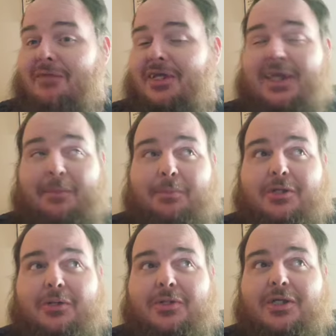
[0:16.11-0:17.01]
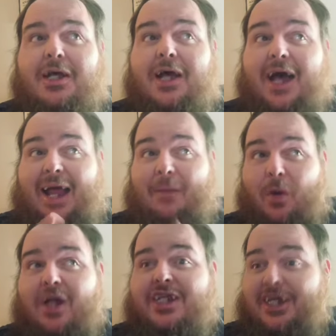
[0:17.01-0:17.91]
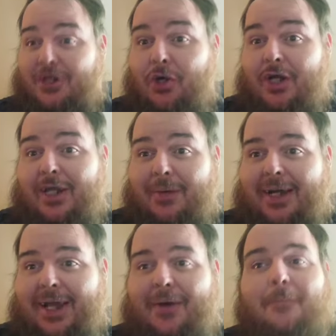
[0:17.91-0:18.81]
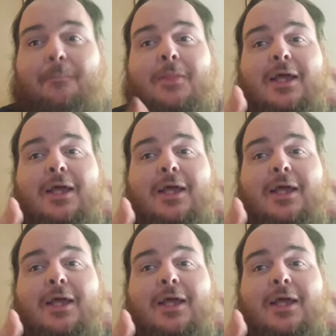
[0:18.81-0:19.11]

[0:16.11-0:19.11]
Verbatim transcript: of the episodes. I am watching it currently right now.